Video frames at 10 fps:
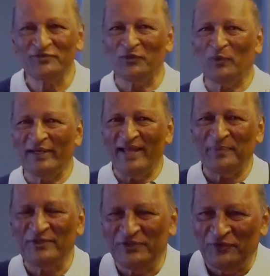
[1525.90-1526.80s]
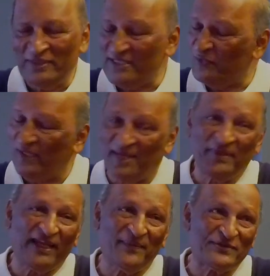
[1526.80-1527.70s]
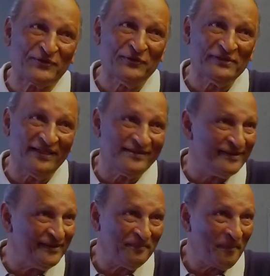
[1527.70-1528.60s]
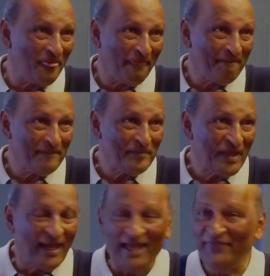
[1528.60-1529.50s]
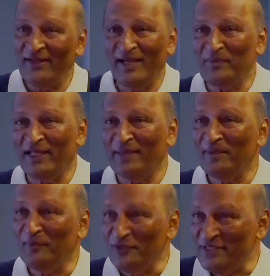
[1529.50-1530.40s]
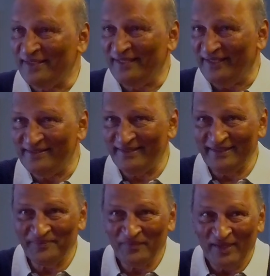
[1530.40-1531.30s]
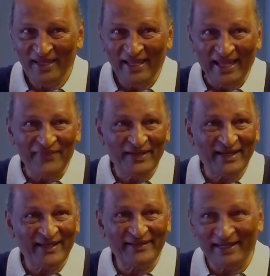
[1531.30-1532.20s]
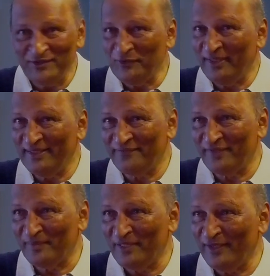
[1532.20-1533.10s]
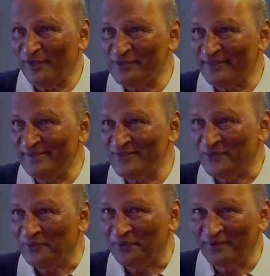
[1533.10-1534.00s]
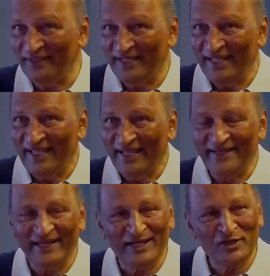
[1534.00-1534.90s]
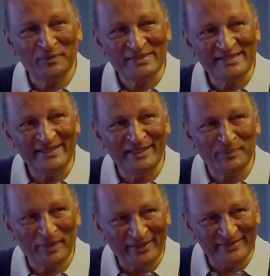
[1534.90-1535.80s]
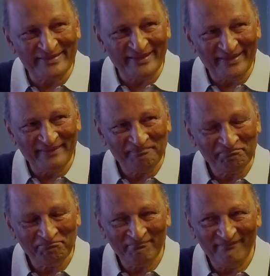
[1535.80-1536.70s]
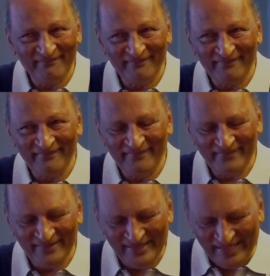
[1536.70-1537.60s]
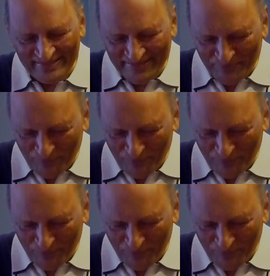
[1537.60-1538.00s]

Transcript: so what happened to you? He said, well, I became a school teacher. And then I became a music teacher. And then I graduated from theological school. And now I'm a senior pastor. Wow. I said,